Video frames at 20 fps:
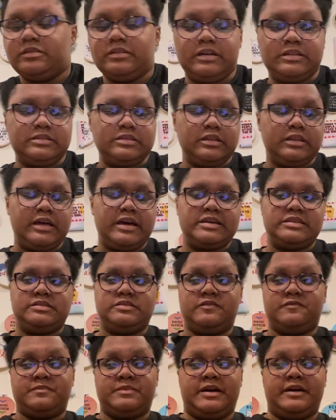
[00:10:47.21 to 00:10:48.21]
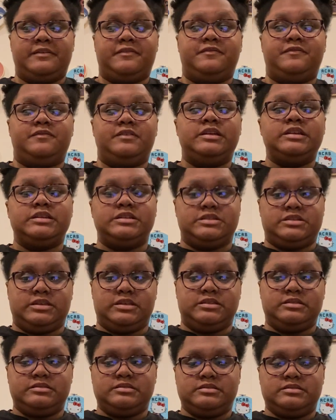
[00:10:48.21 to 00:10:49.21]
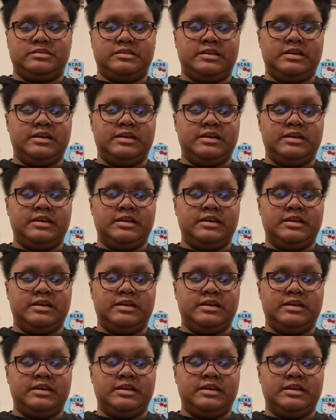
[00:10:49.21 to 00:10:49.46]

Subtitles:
that's the last of my finishes.